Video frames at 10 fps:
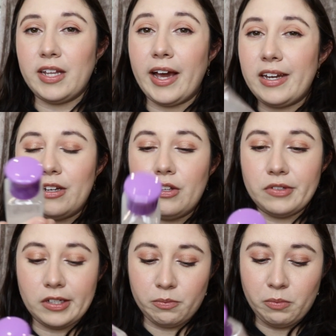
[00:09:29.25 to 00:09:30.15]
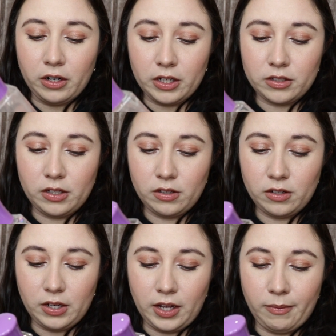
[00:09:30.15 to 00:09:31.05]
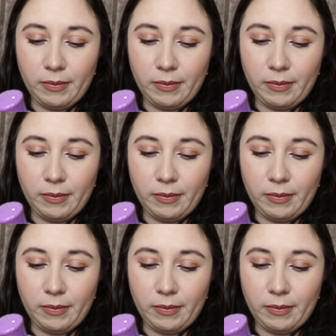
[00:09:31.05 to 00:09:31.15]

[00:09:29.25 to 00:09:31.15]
I didn't use this product today